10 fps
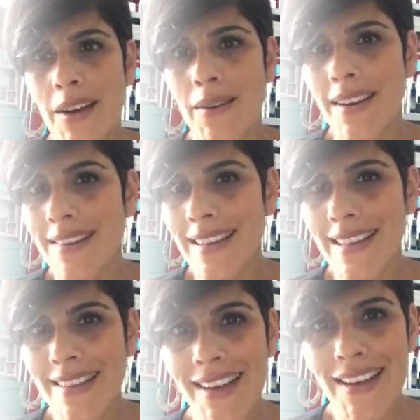What else
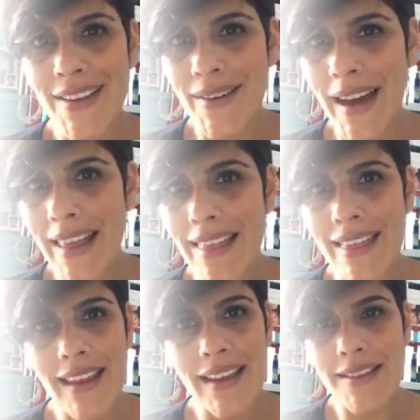can I tell you? I
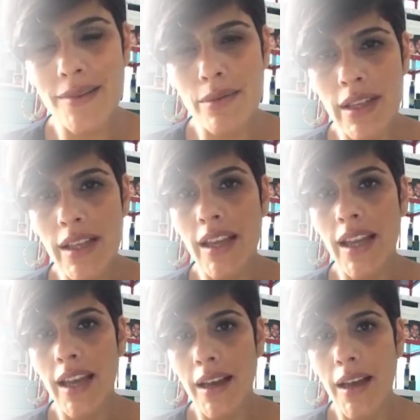think it's
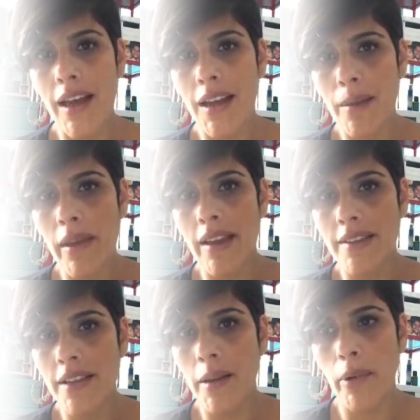really an
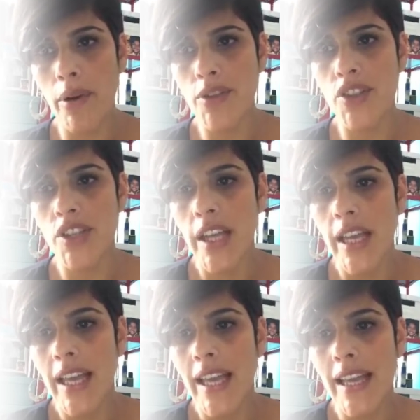amazing approach.
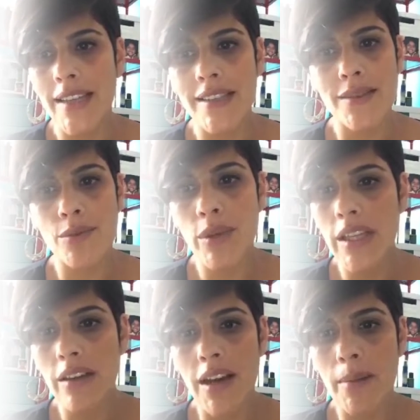It's
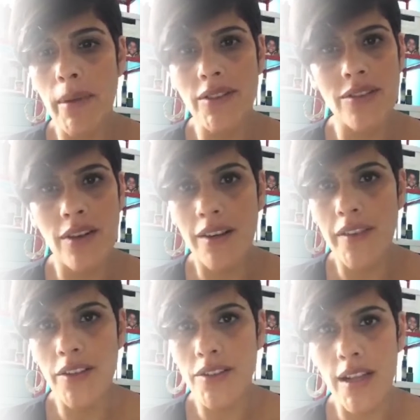really not about
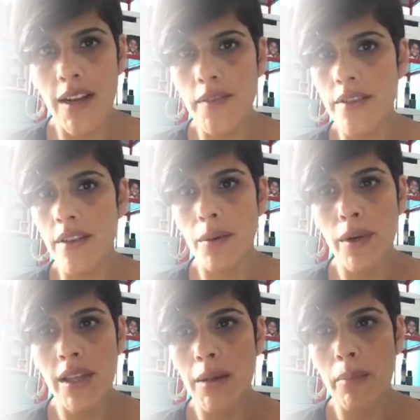starving yourself. It's
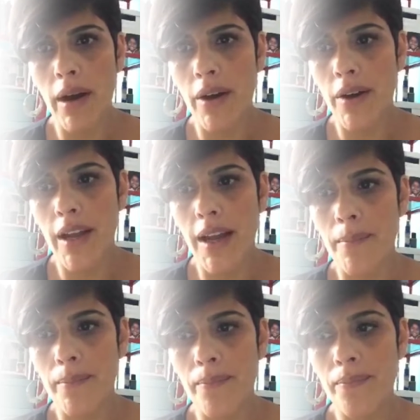not really about
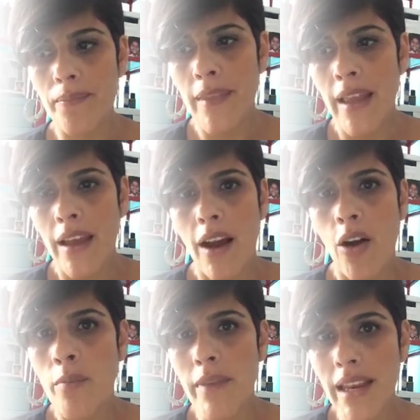
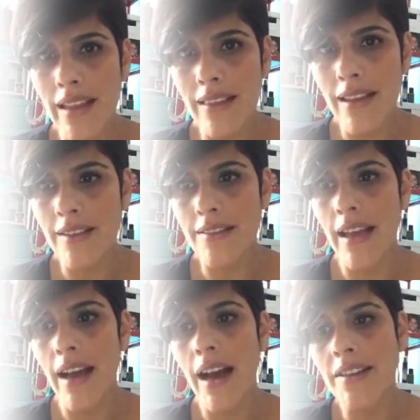omitting
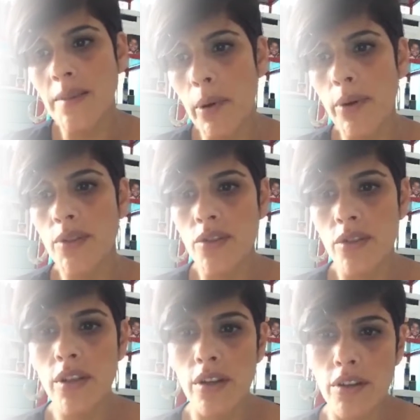things, as opposed
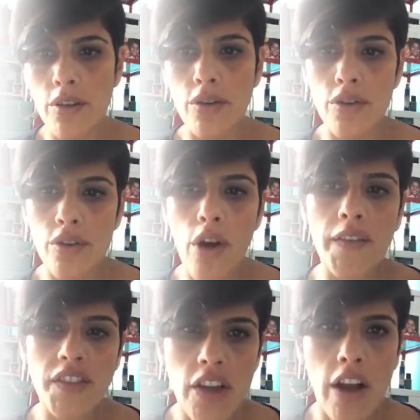to, you're
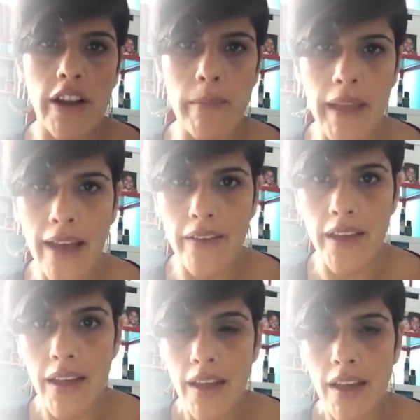obviously not going to be having